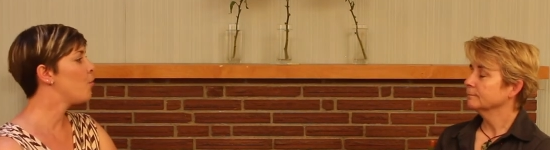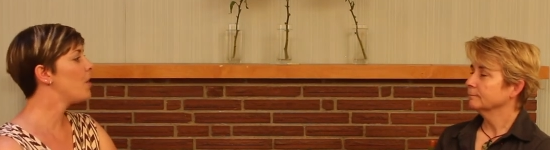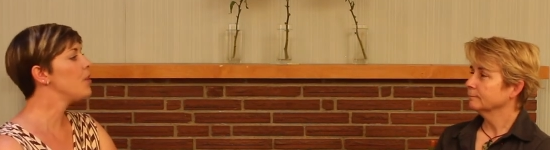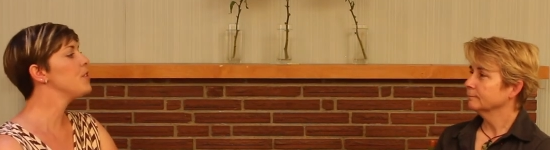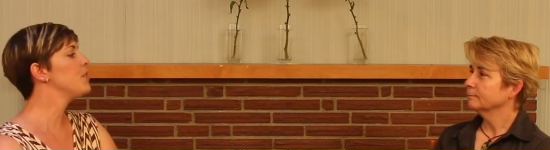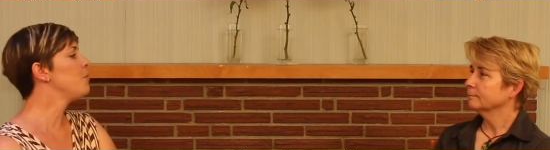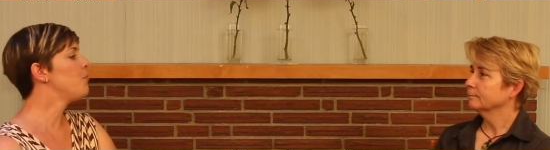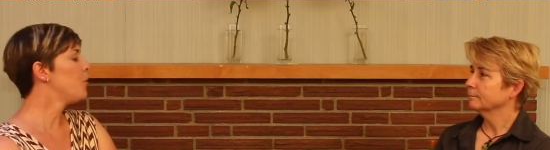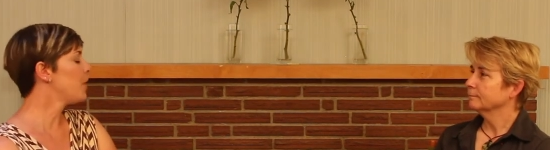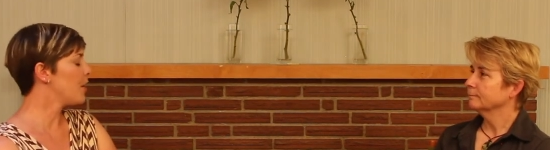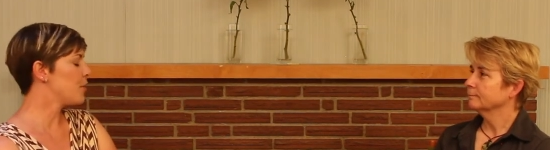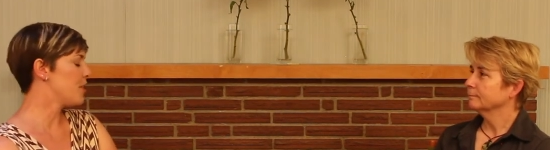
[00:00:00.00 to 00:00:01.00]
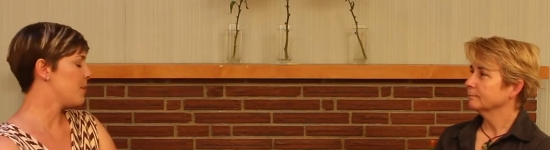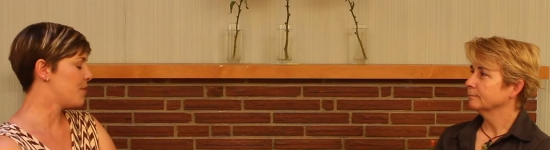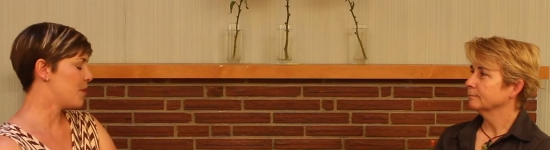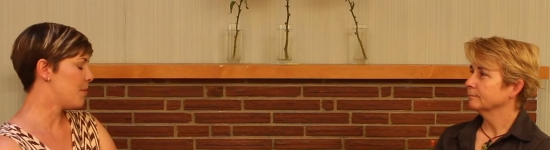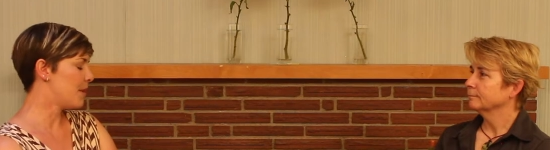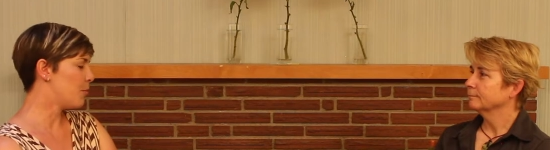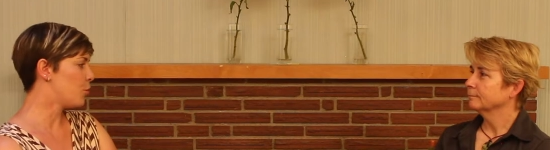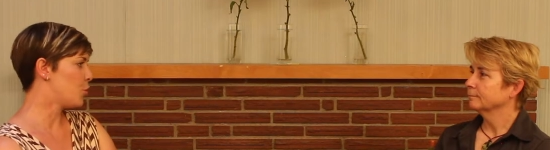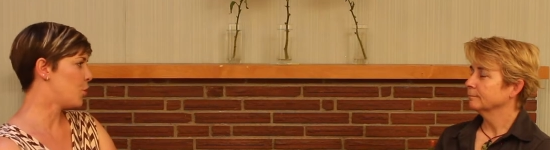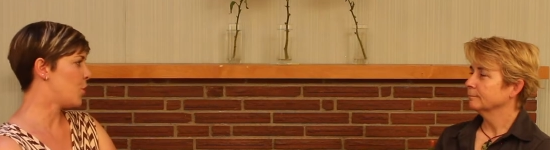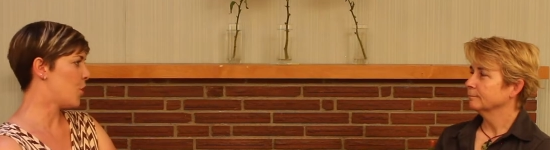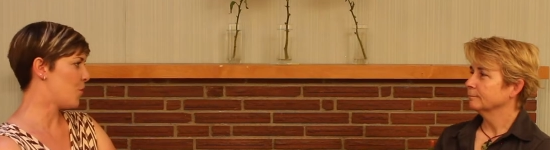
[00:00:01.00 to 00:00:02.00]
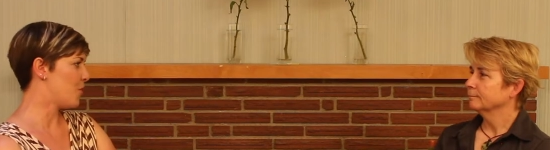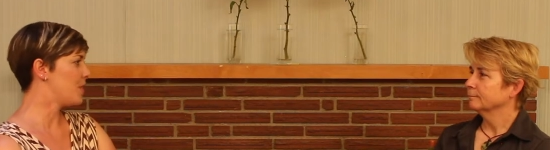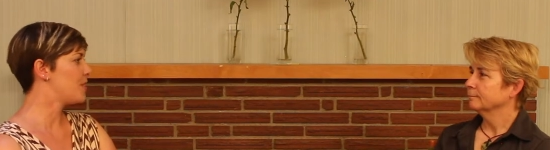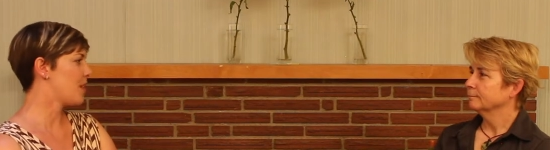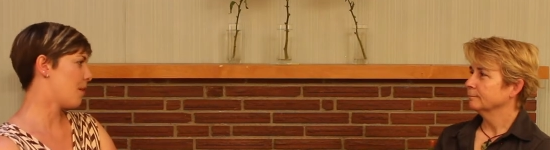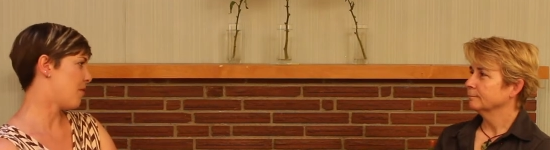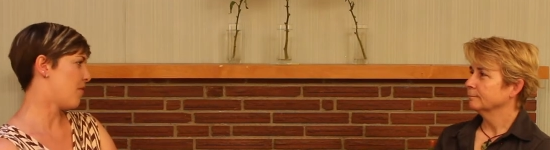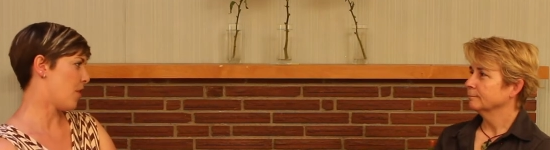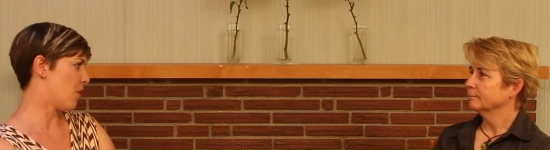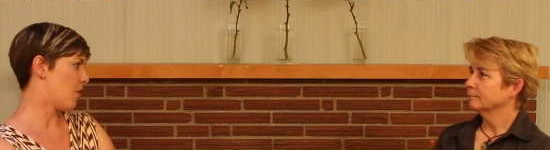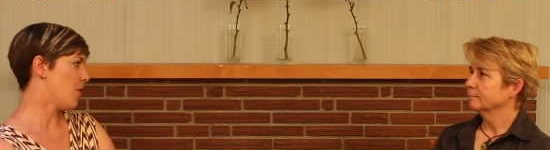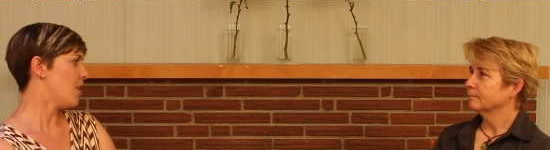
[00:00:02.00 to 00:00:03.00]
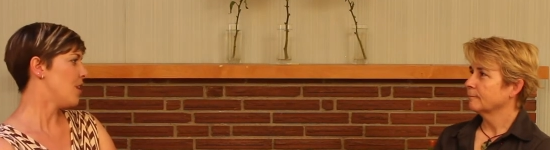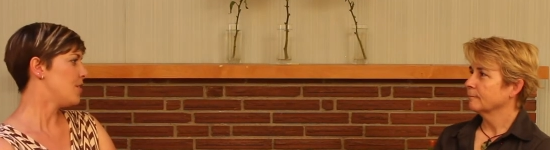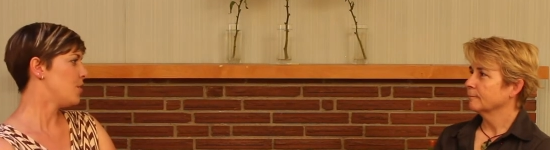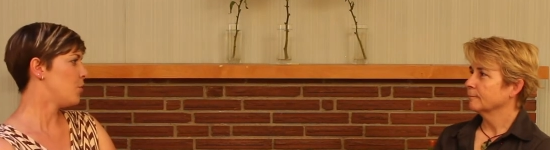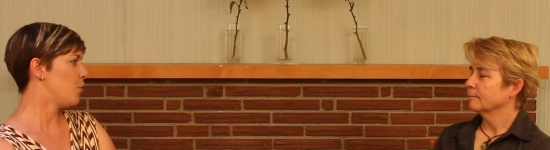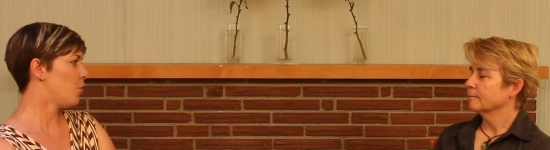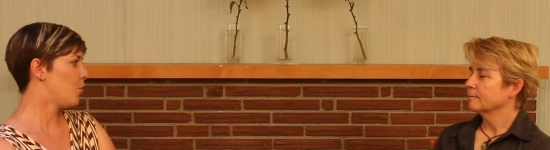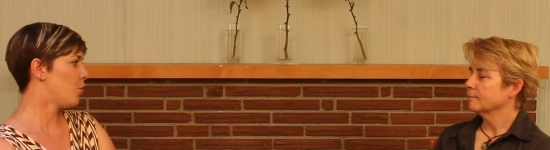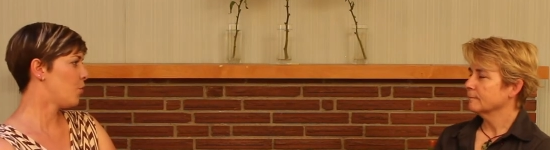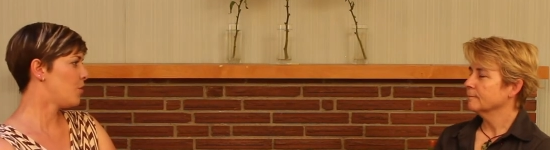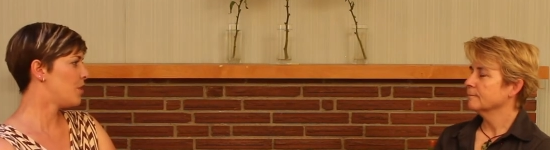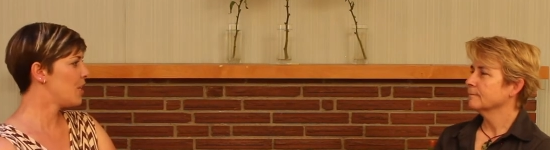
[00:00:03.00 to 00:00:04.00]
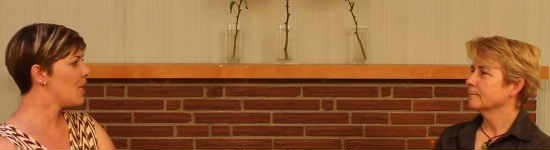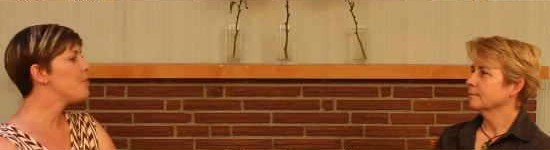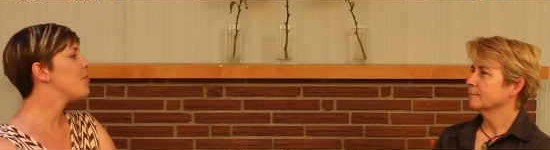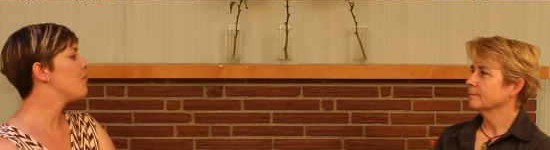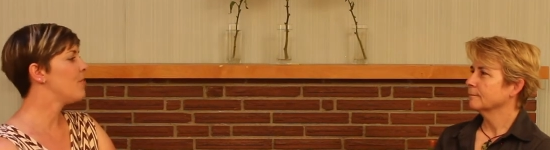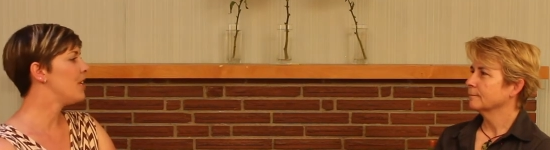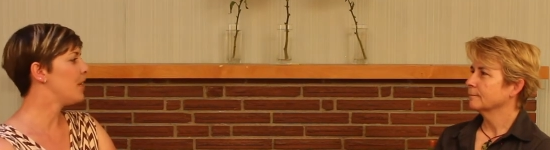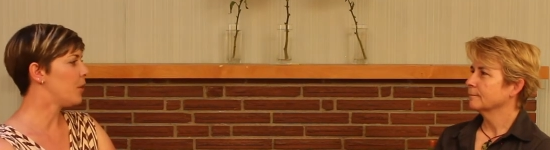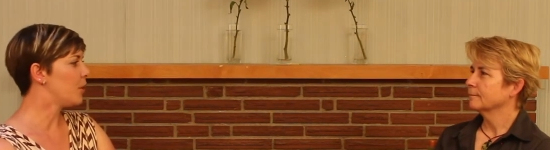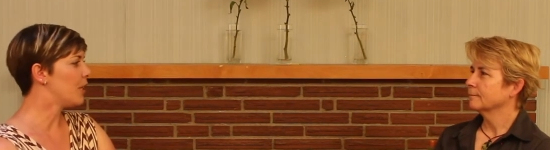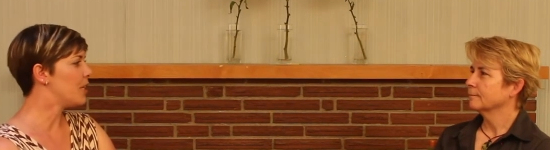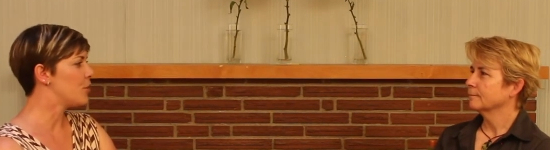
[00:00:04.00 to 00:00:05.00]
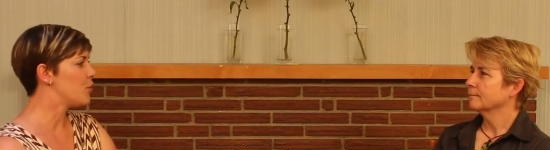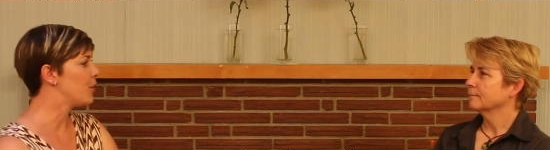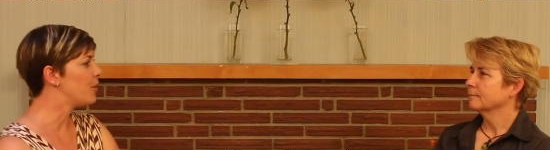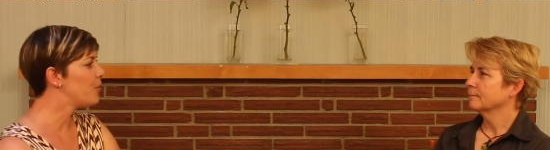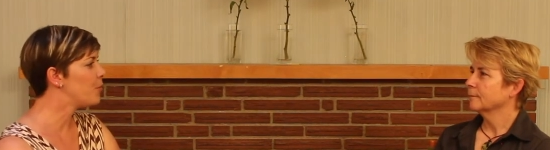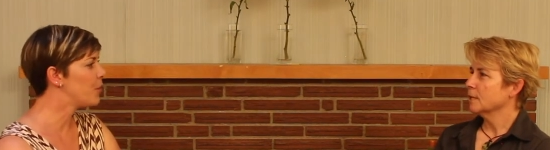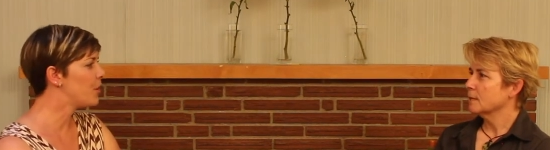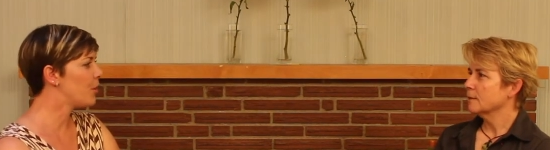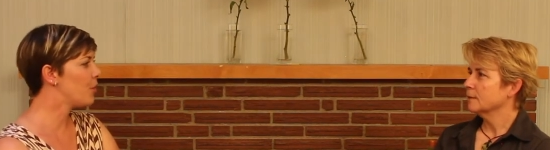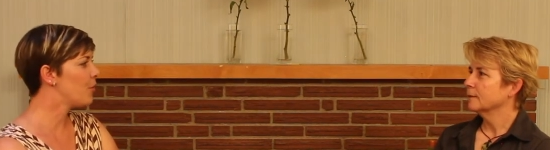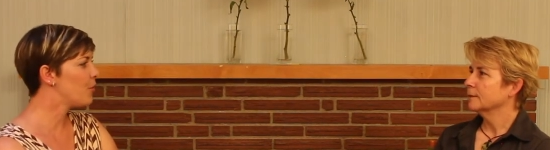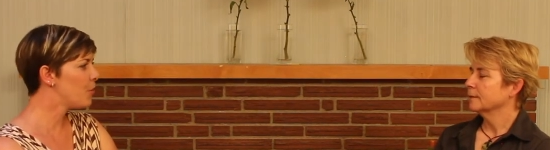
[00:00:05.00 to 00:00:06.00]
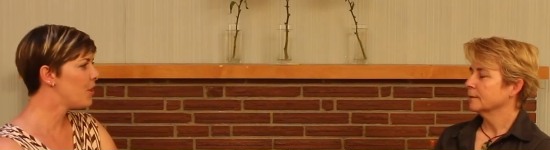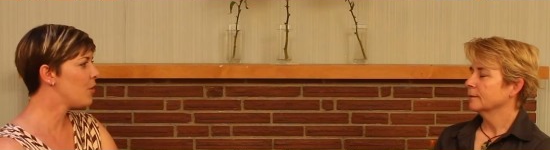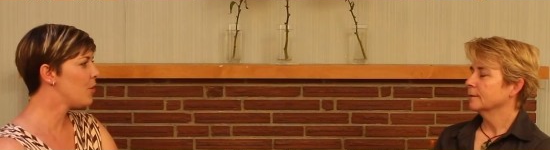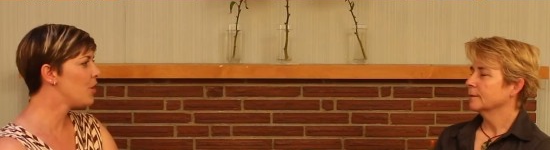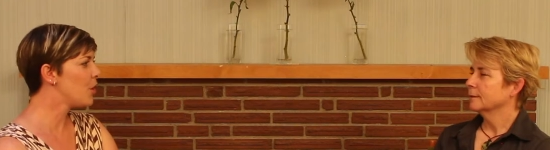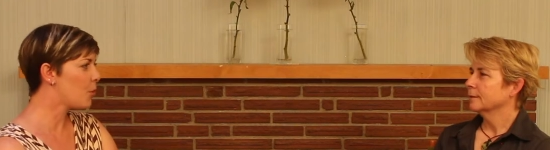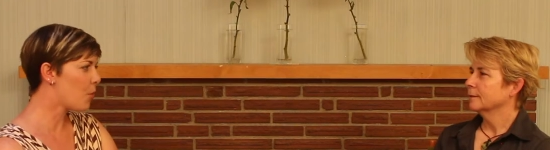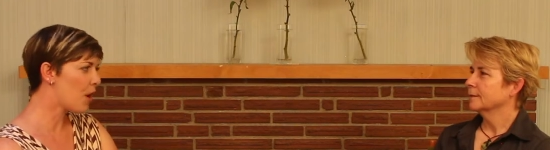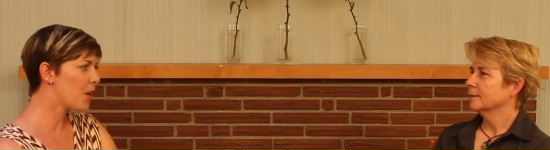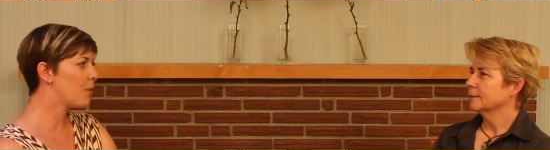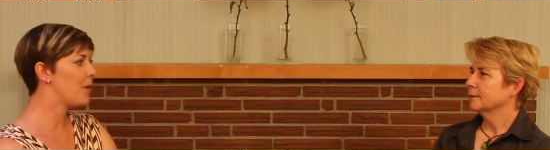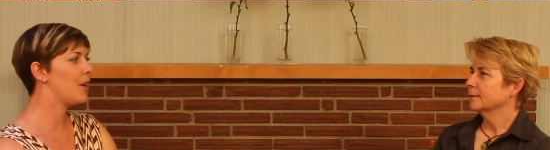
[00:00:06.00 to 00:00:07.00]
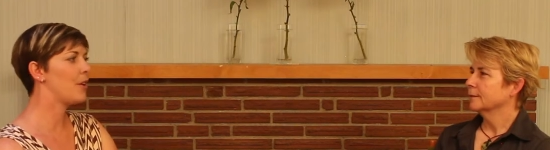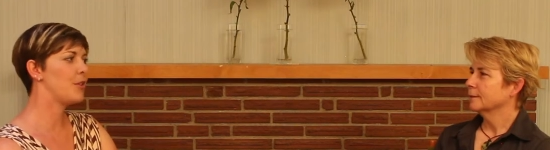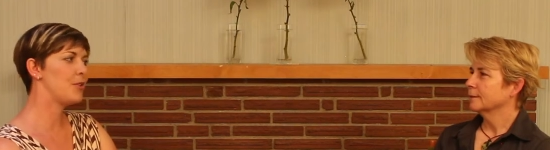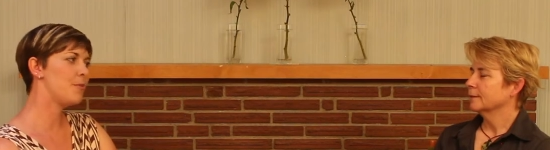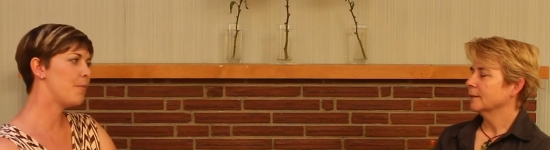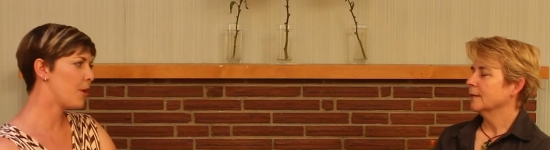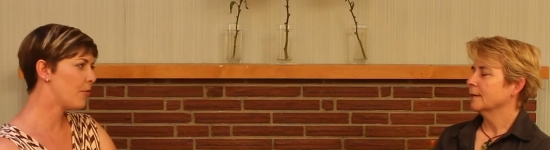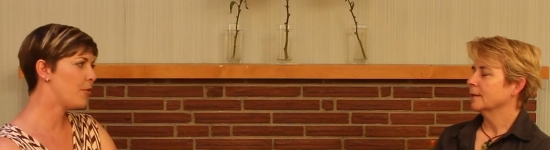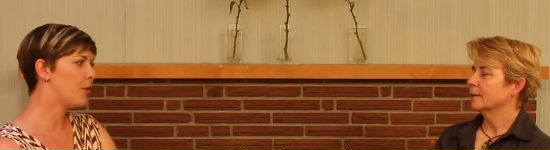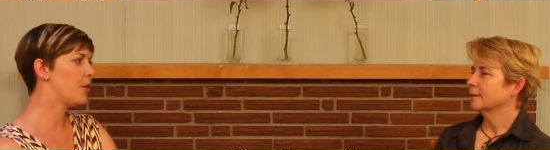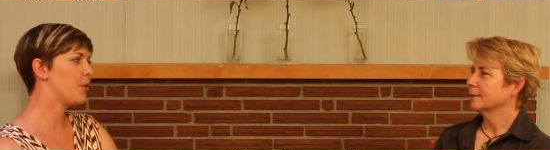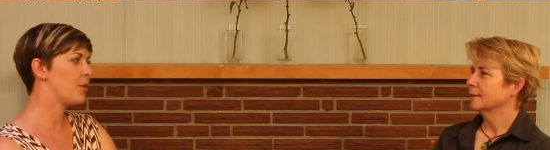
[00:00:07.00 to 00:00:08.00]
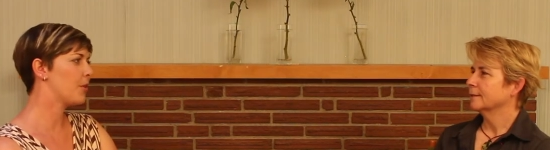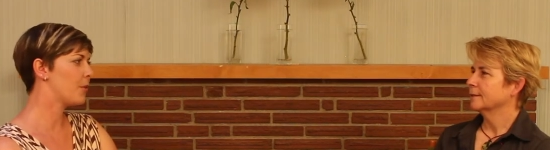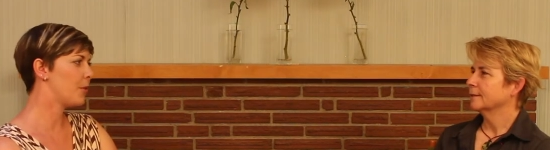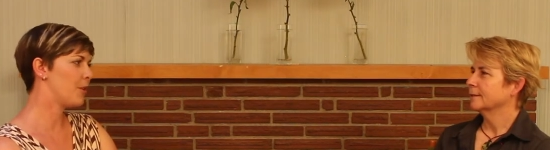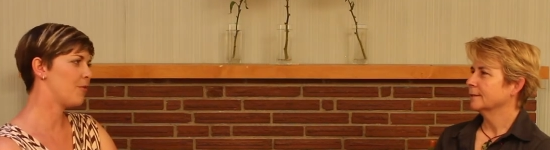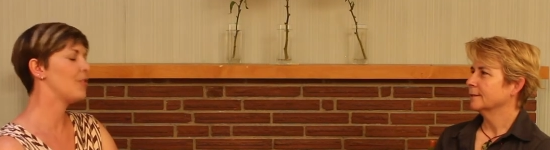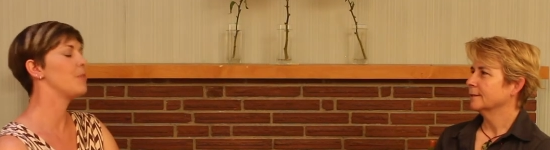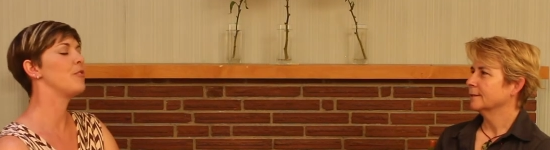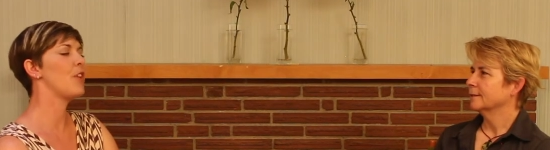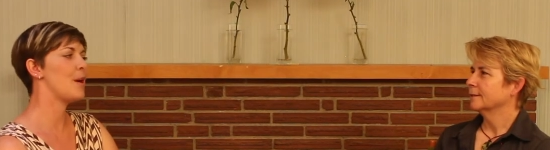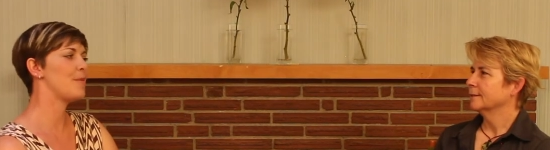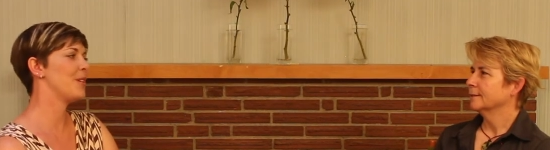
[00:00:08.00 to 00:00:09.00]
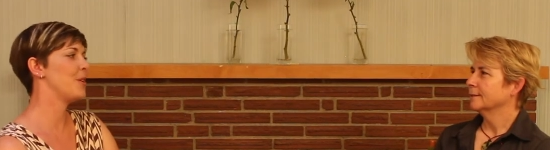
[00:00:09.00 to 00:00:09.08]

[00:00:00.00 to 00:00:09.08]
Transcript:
Speaker 1: What are some foot care tips that people should know this time of year to to keep their feet in good condition when they're when they're, you know, walking around barefoot or, or in flip flops?